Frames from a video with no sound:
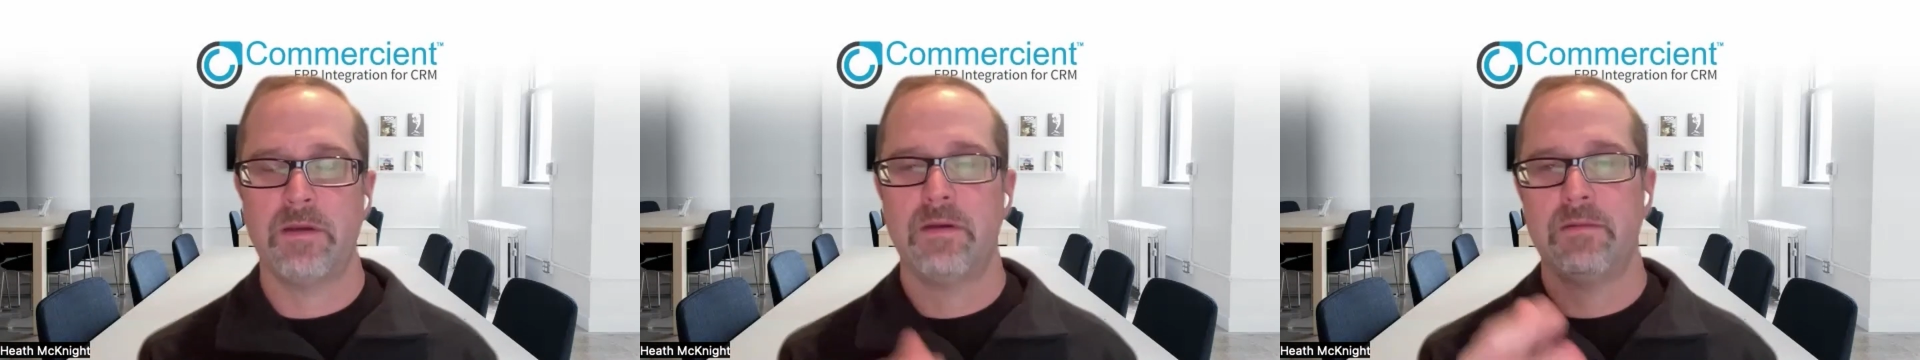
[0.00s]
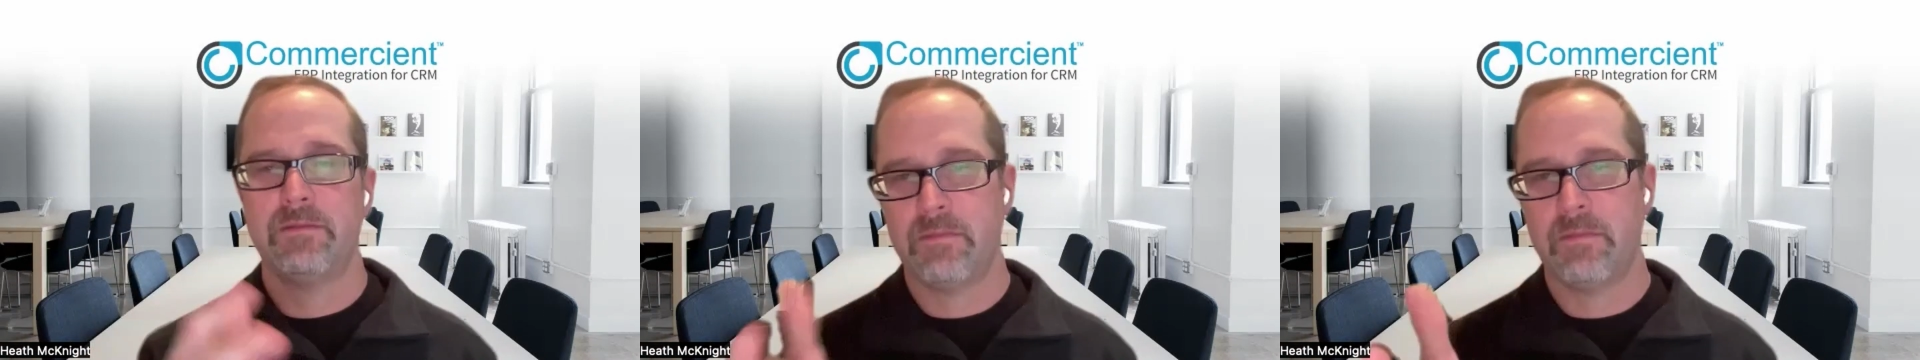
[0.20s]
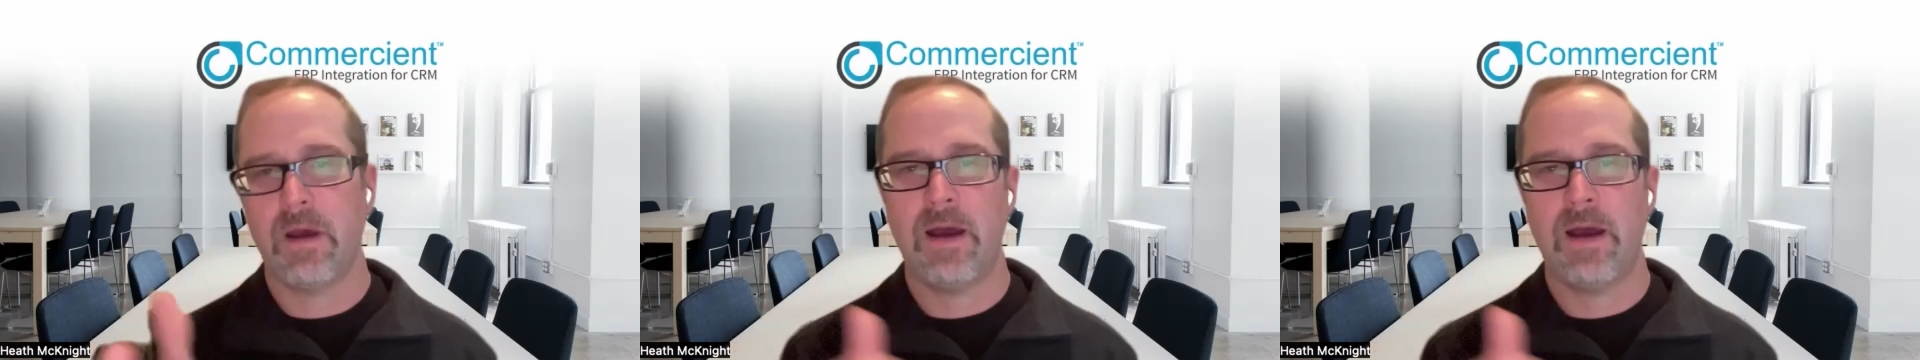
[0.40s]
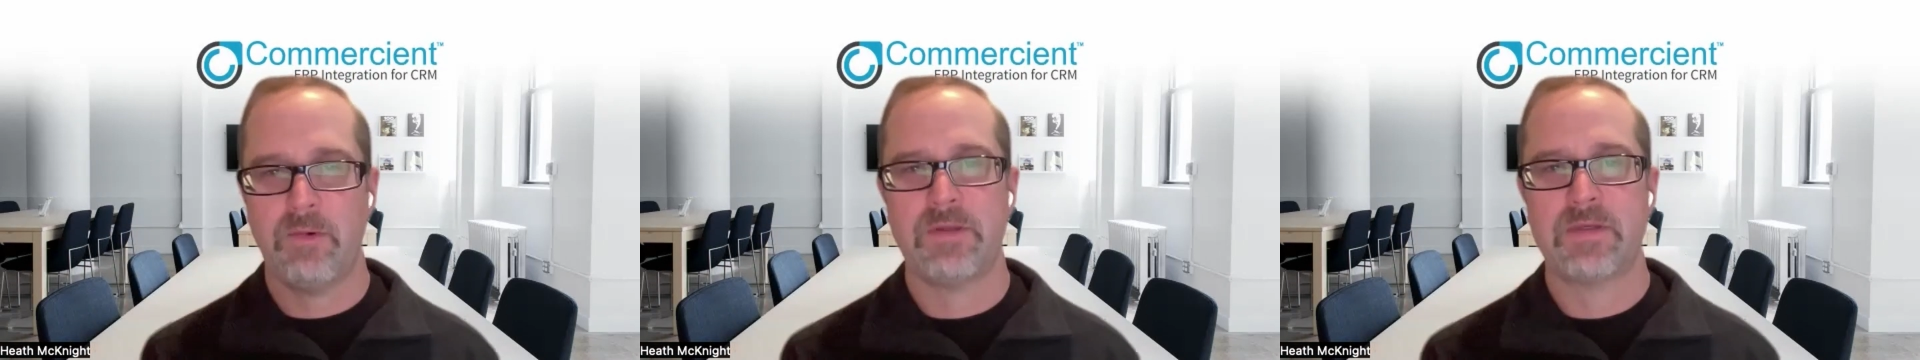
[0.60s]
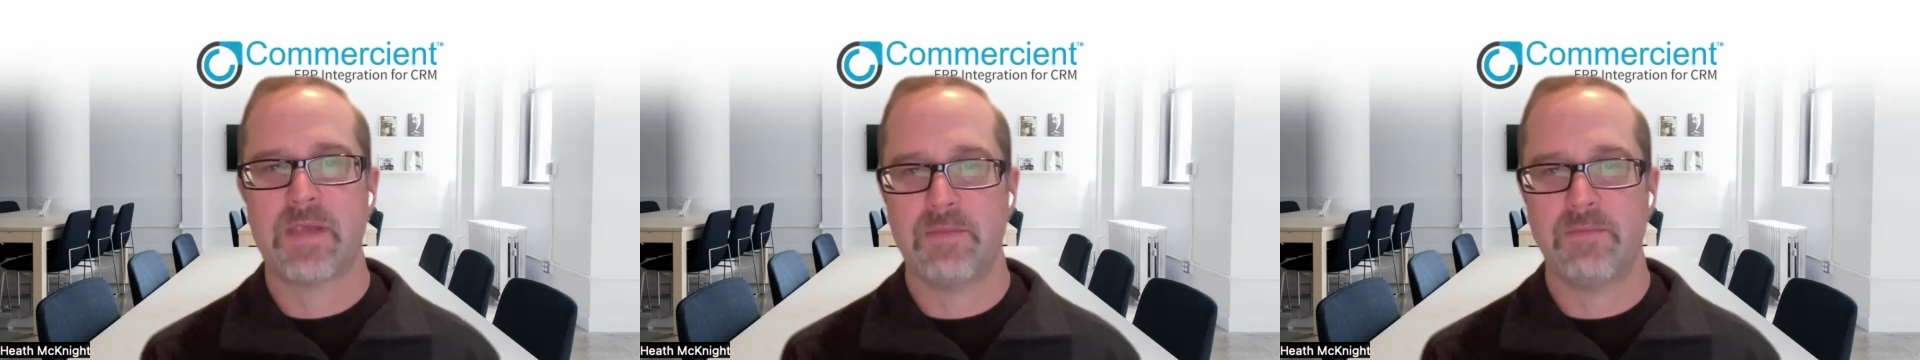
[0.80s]
And I
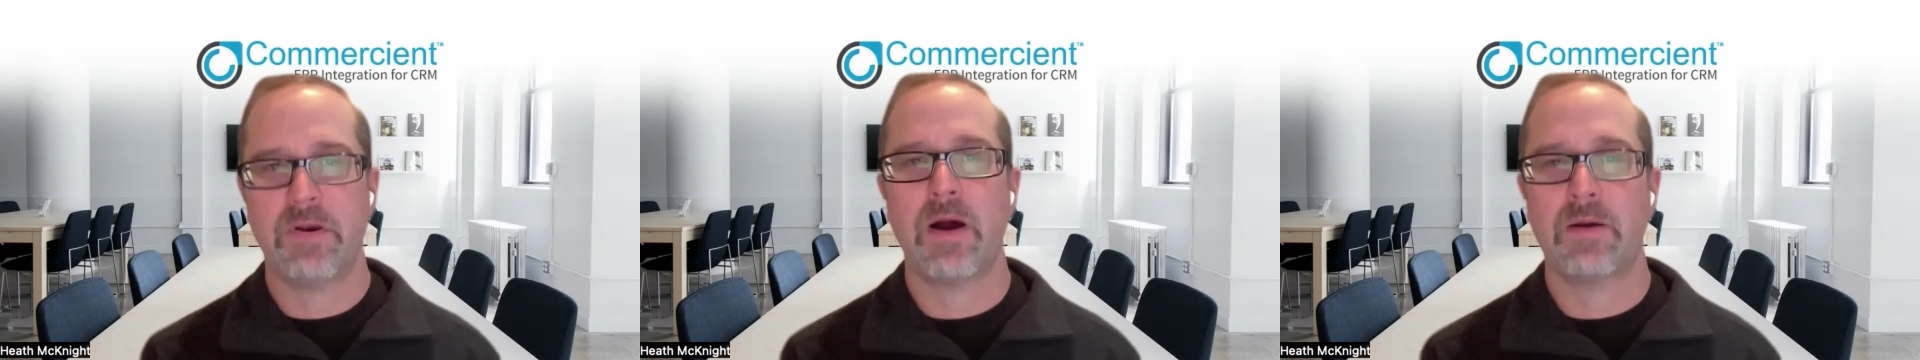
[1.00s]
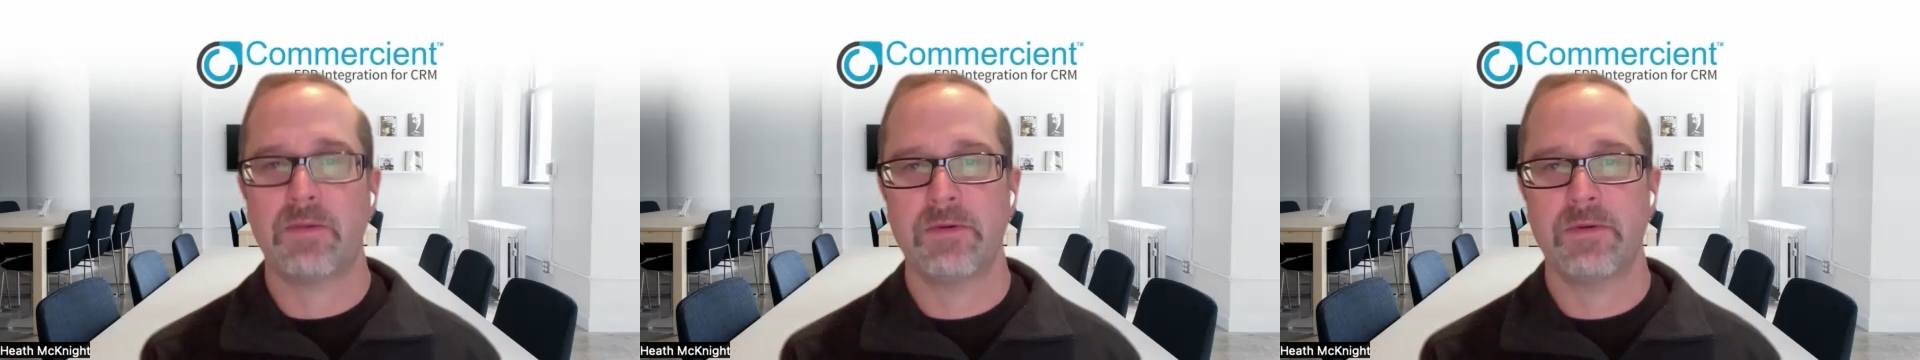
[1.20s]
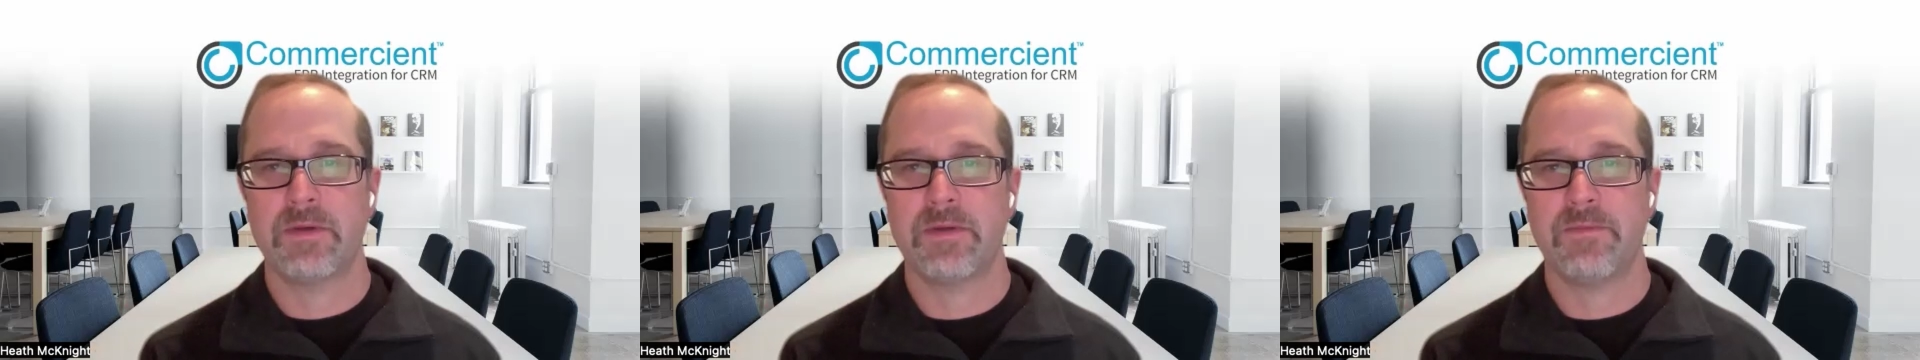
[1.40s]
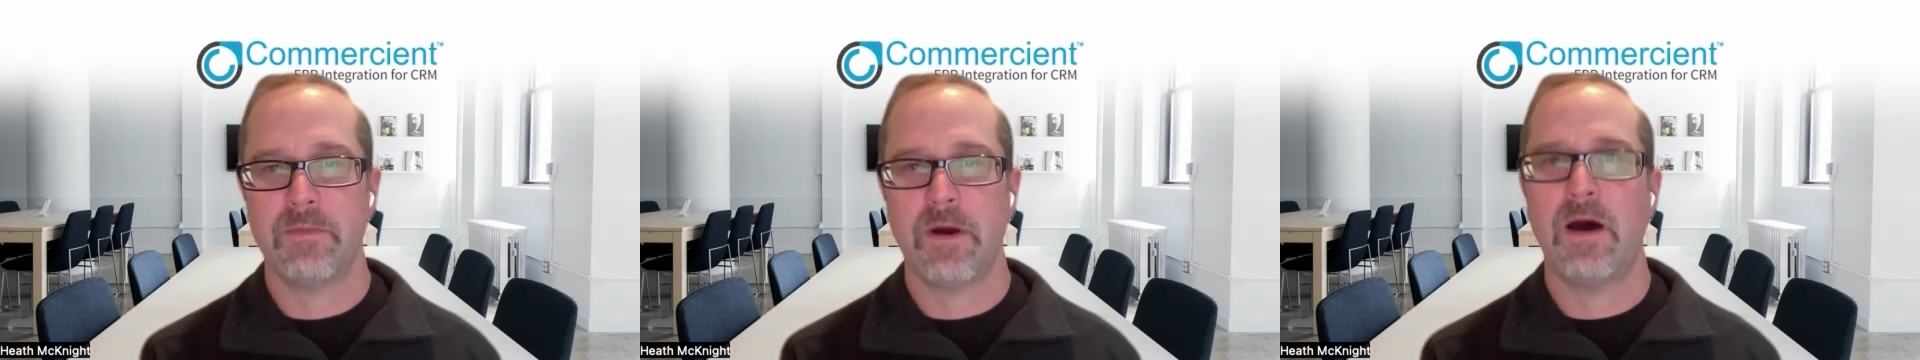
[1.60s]
would say probably